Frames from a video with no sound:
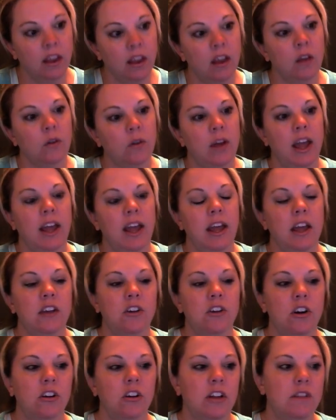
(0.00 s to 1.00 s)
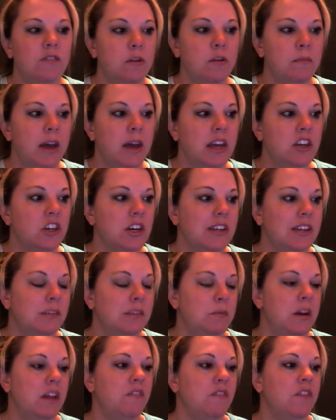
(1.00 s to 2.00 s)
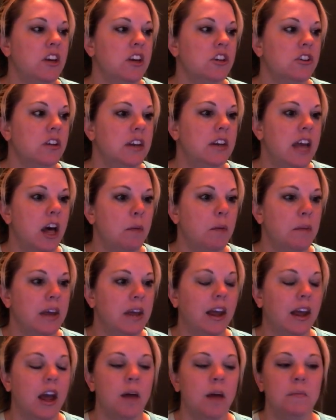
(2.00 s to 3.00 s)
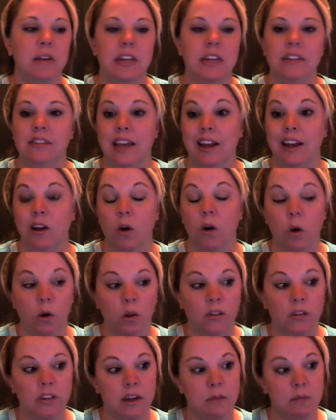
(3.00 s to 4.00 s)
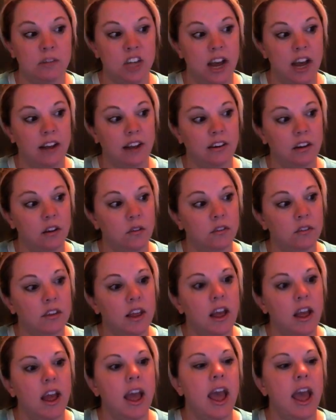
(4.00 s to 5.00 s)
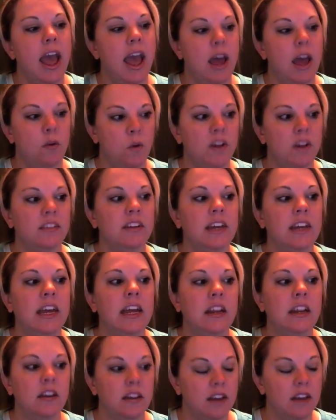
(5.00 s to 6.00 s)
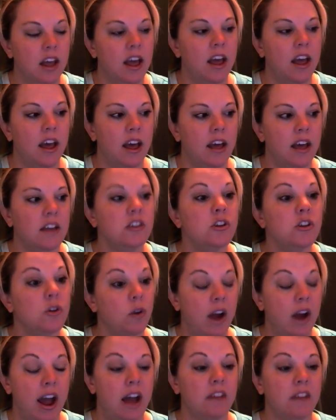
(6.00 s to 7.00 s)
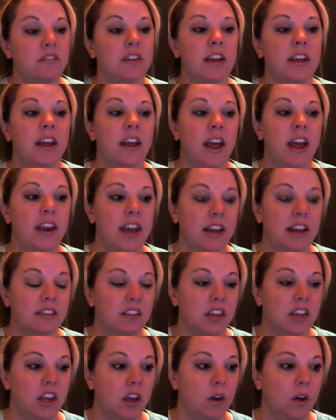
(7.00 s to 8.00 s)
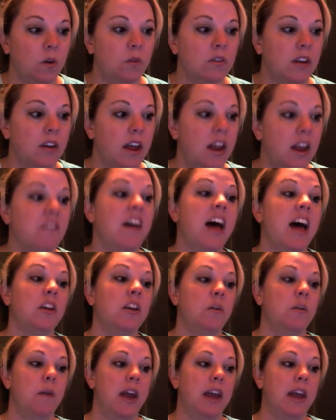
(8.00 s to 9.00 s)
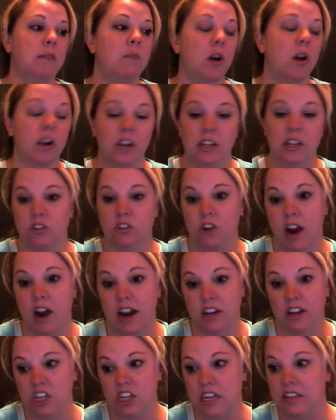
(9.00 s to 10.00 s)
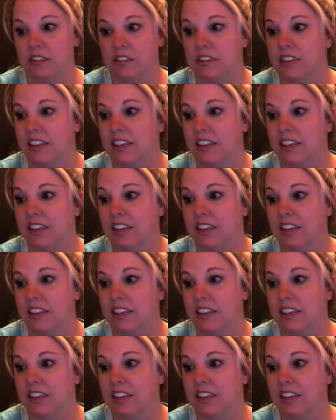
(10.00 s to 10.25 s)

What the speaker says: Okay, internal information is beneficial in helping a company set goals and objectives, and once again, to craft and execute and evaluate marketing strategies.